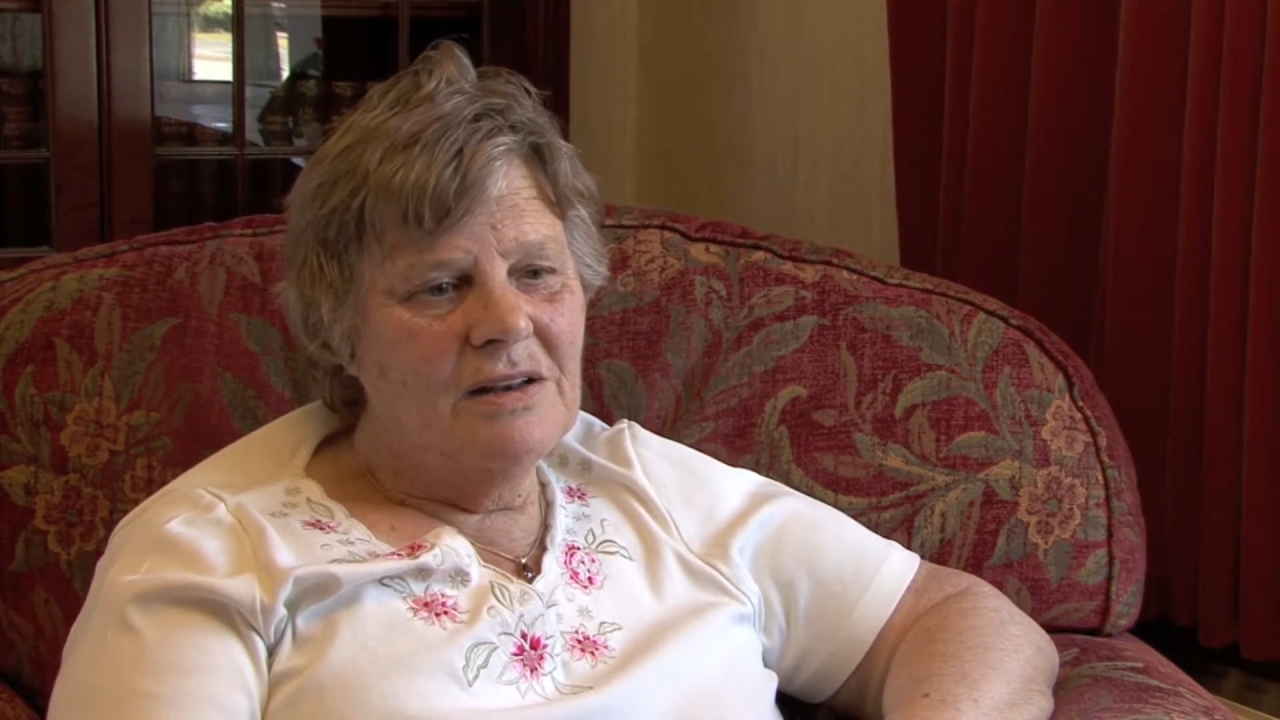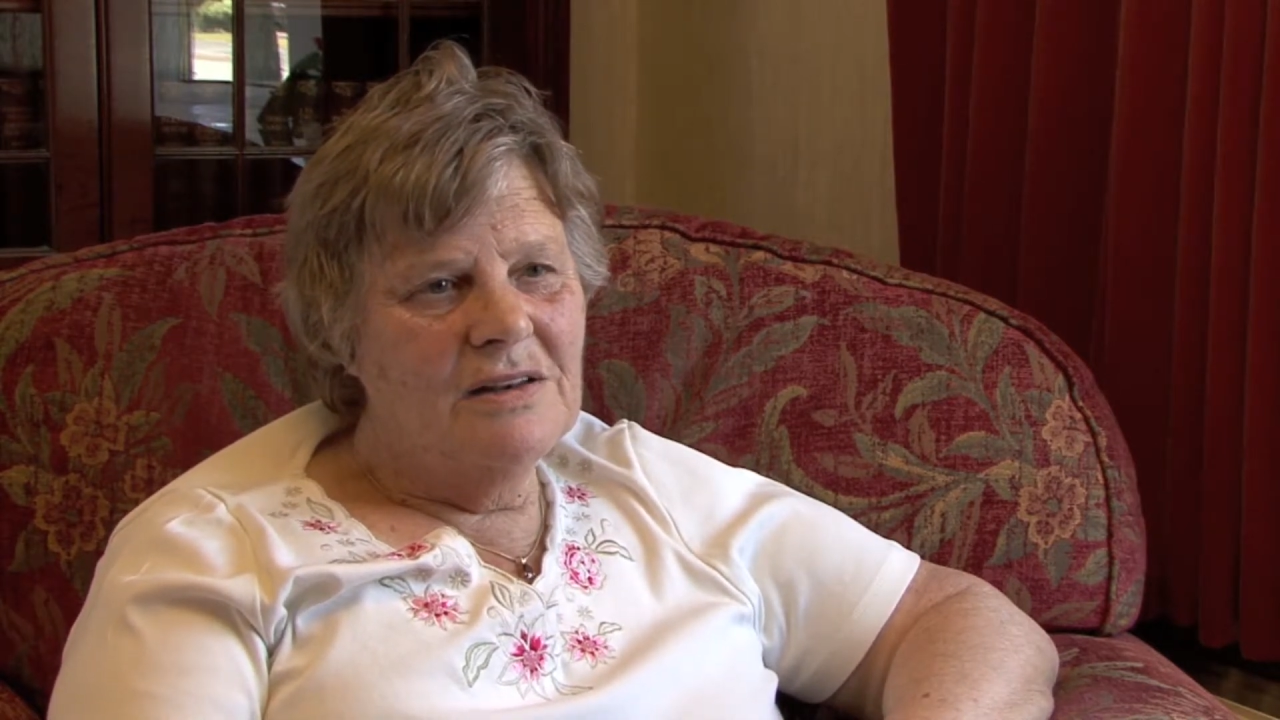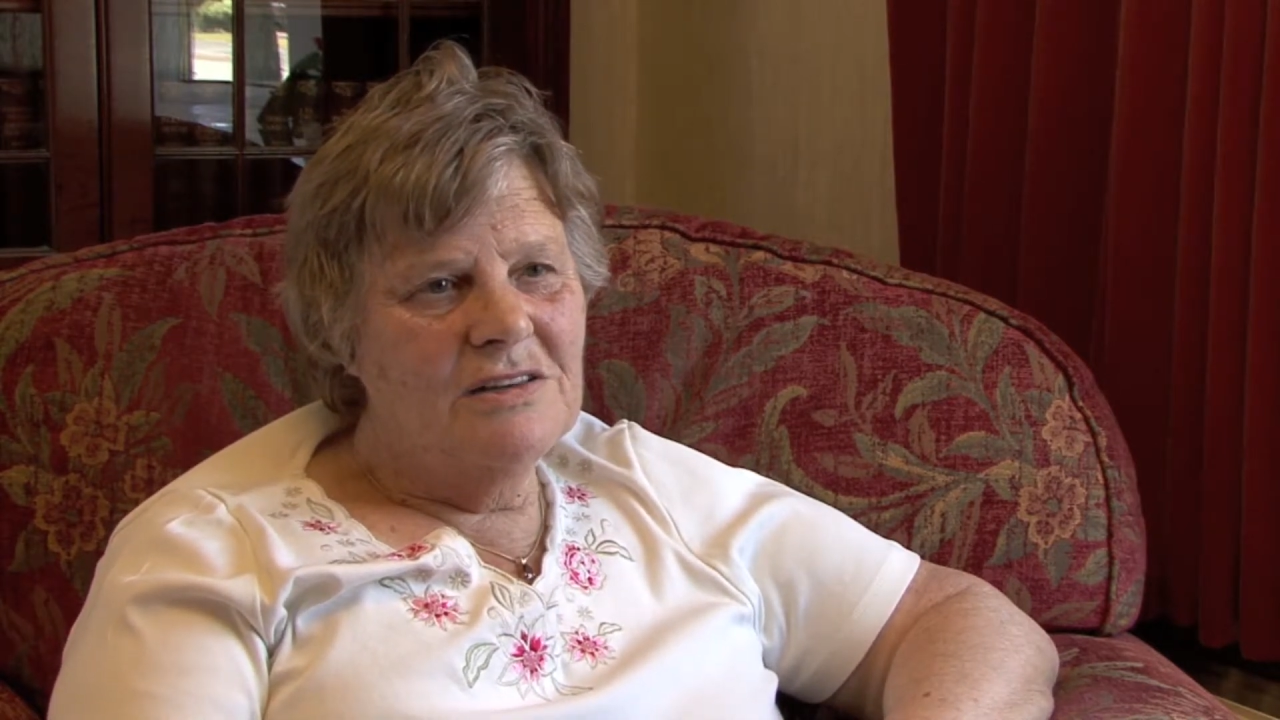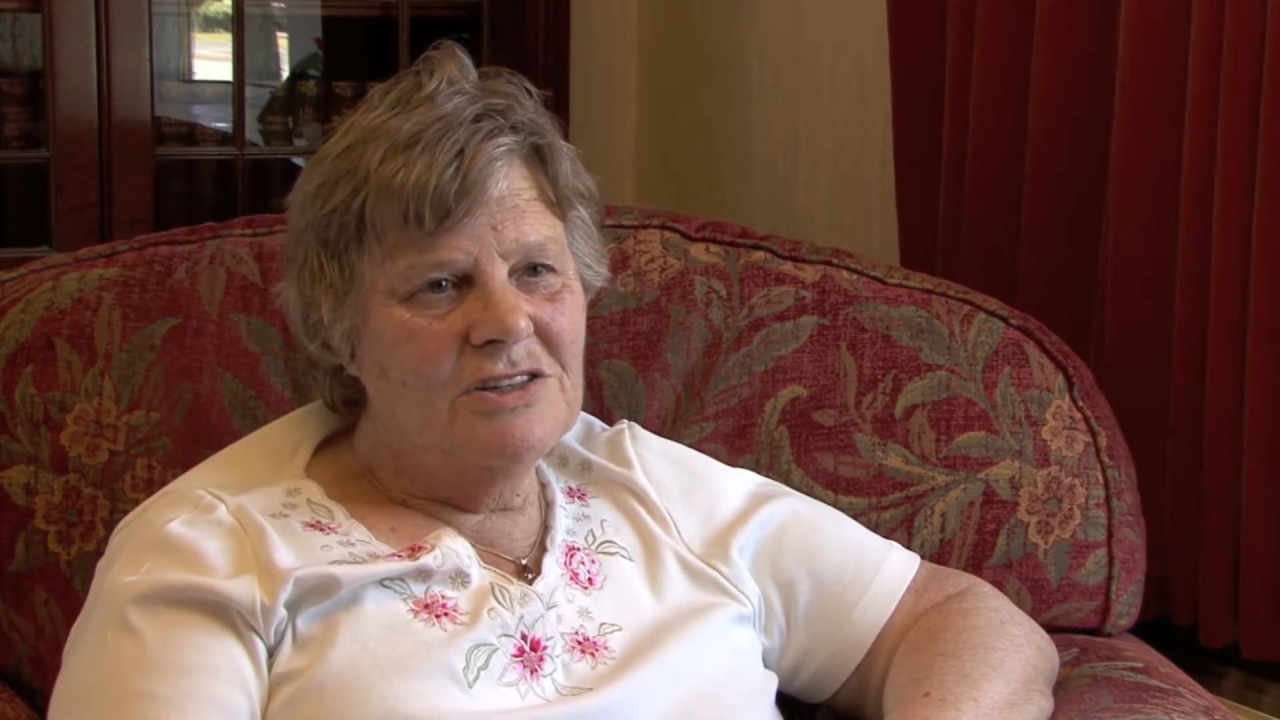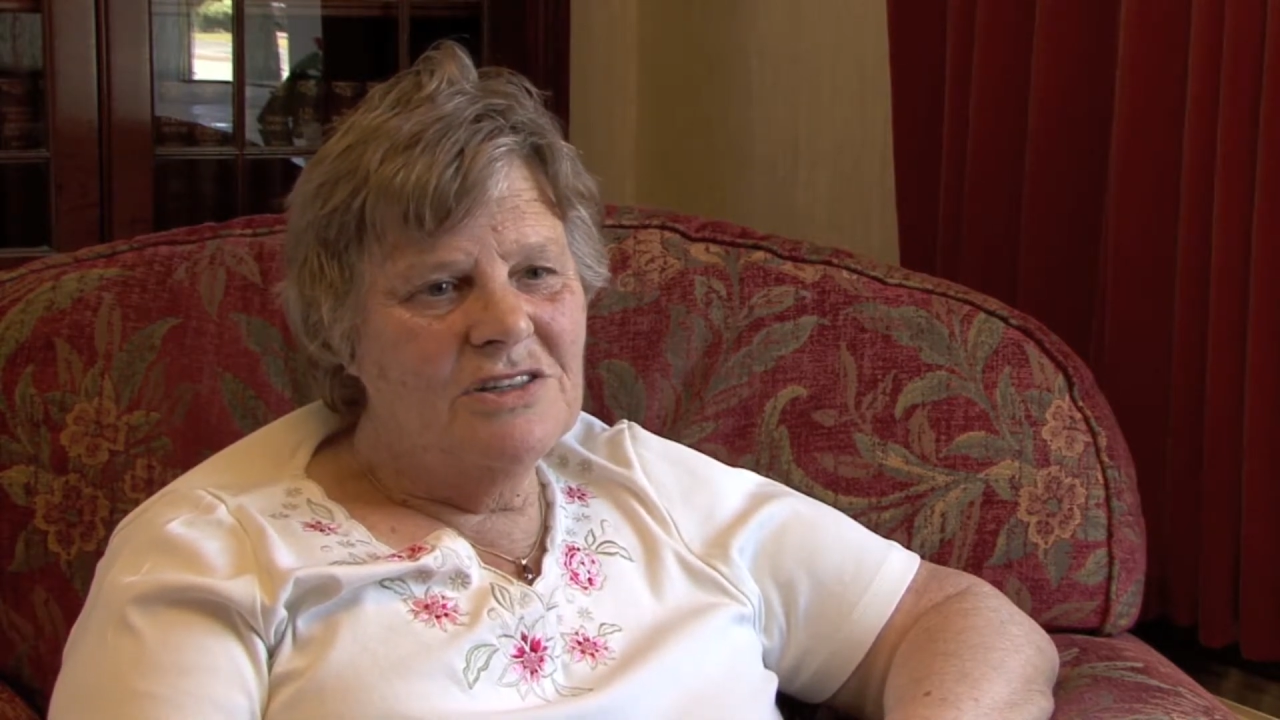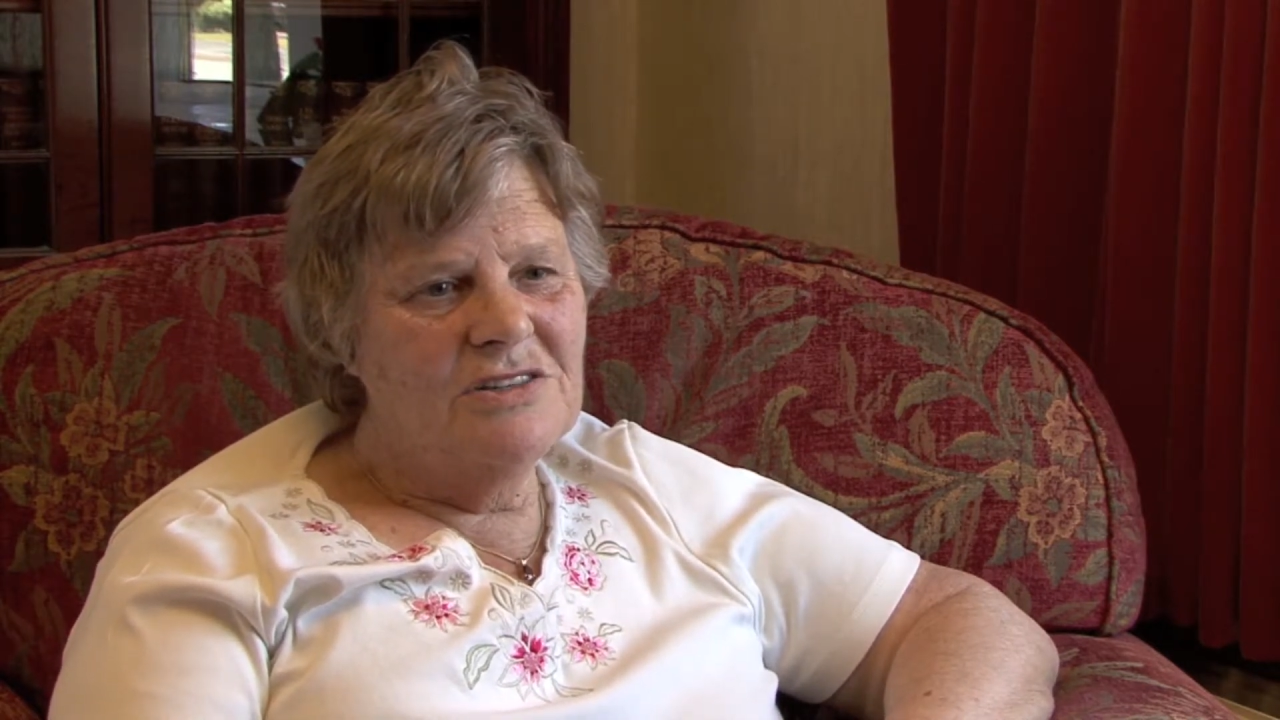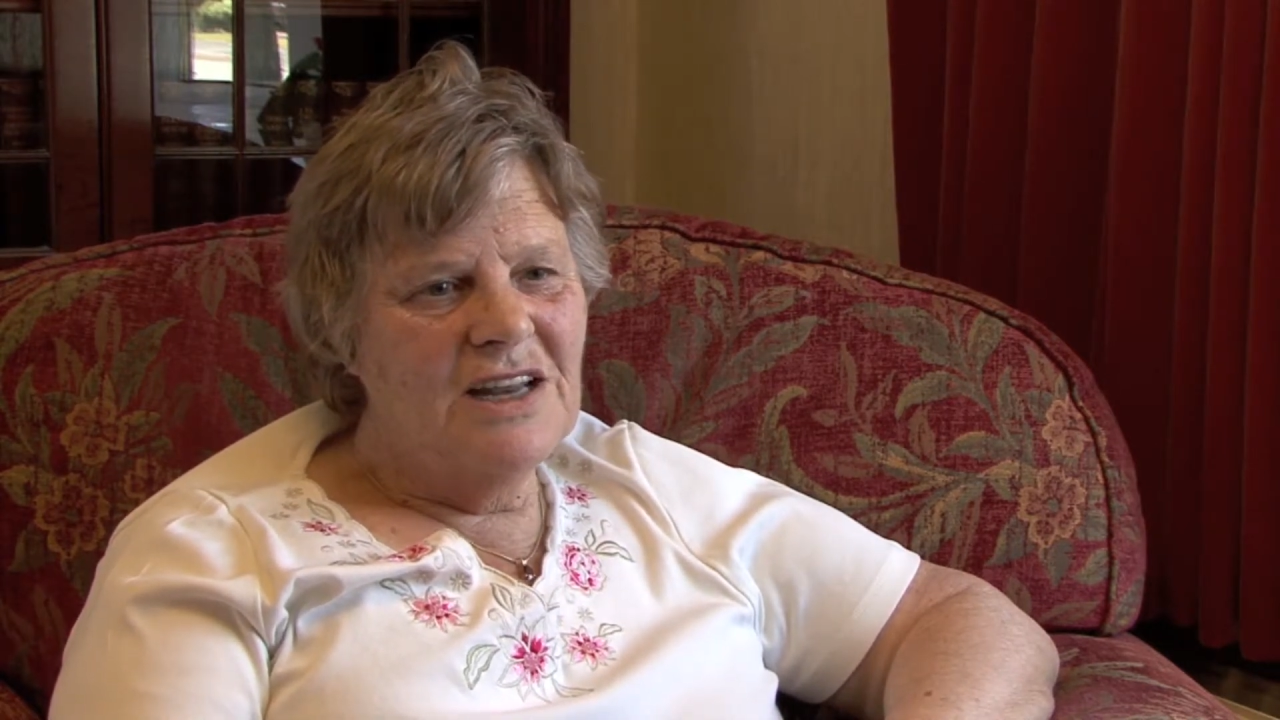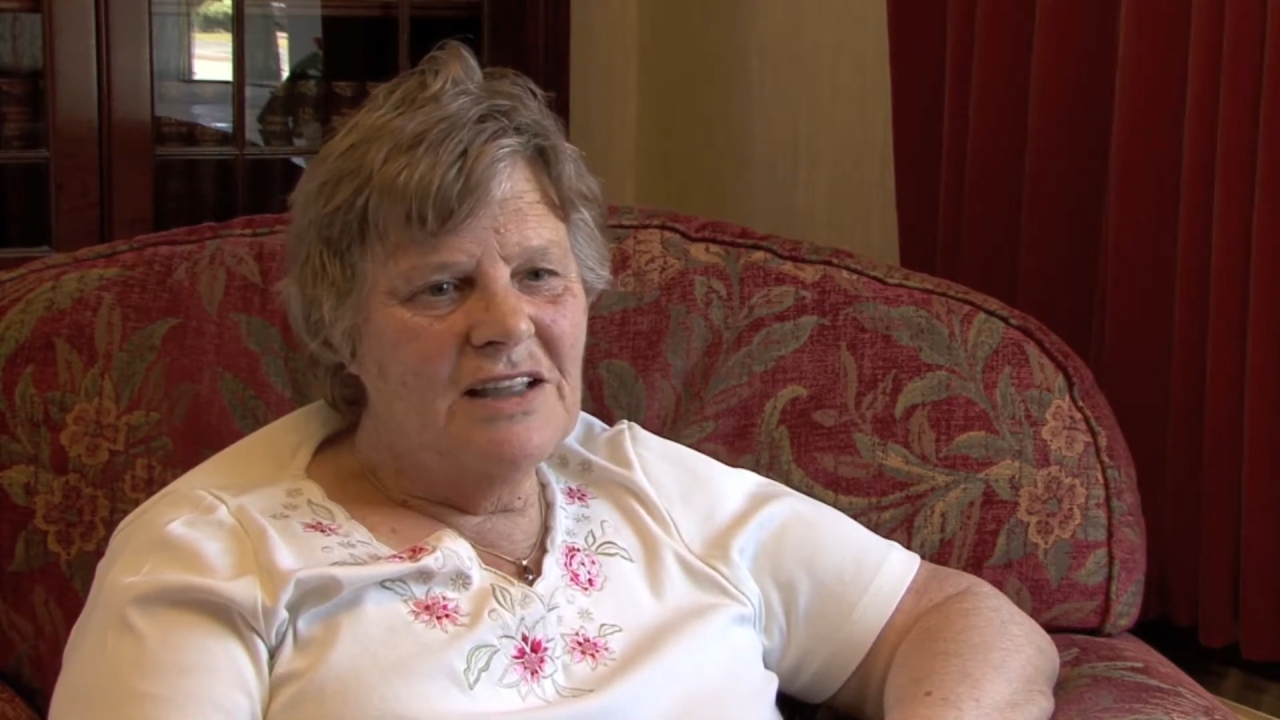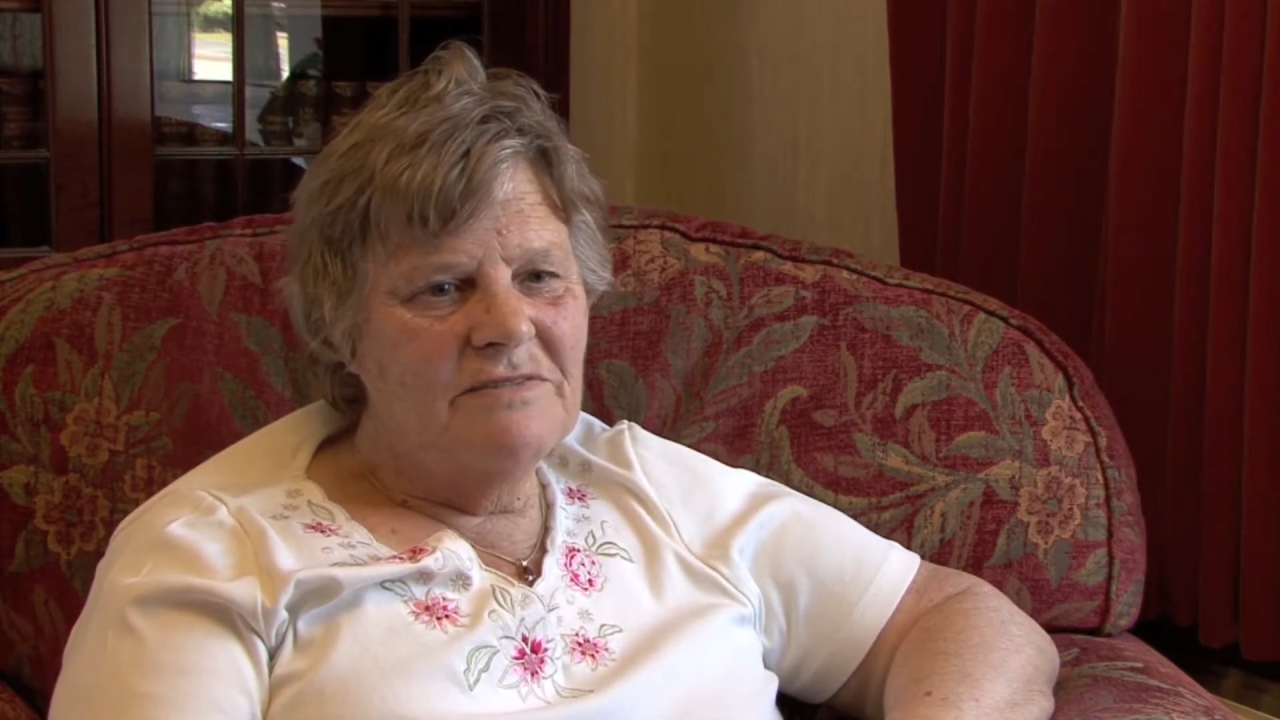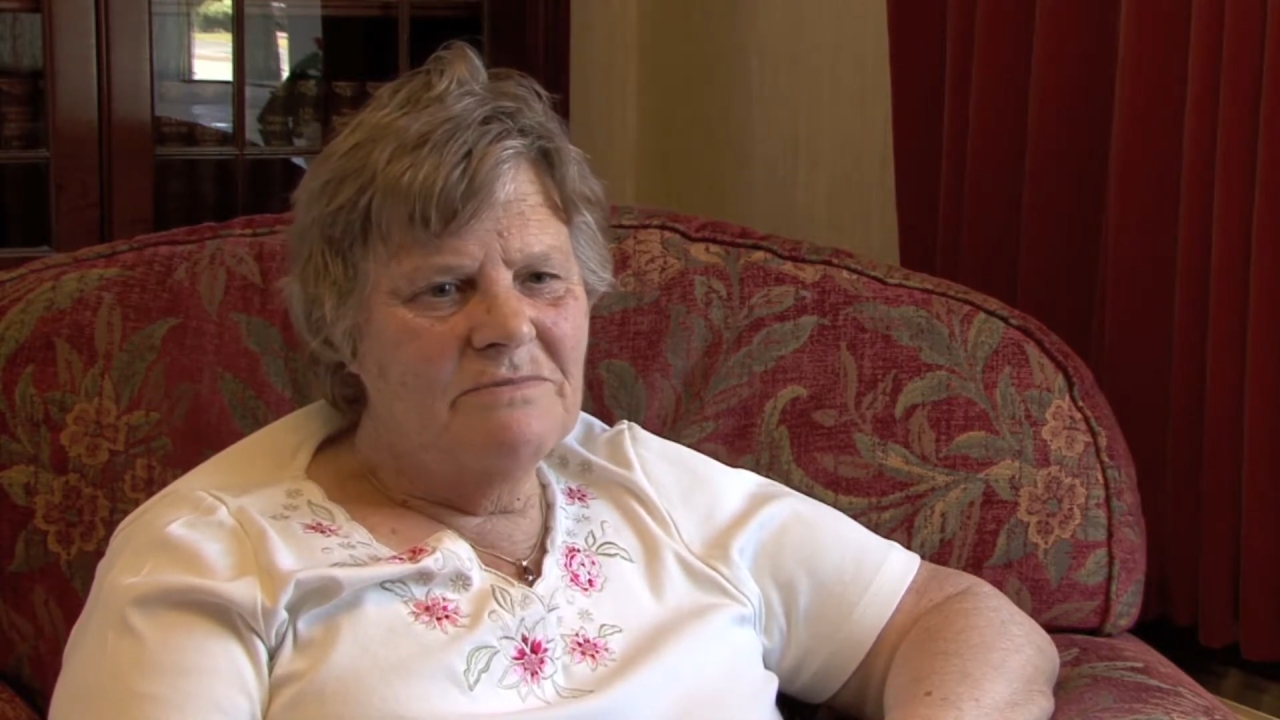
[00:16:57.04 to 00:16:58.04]
And she used
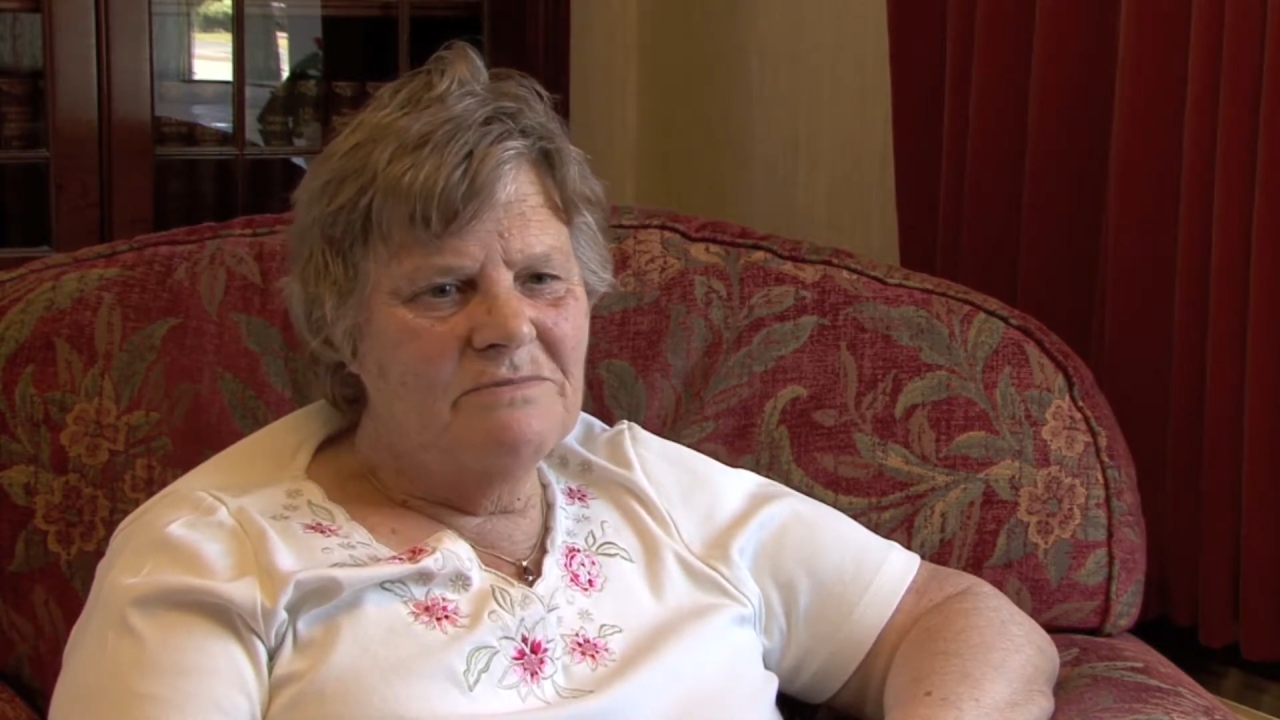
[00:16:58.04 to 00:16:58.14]
to have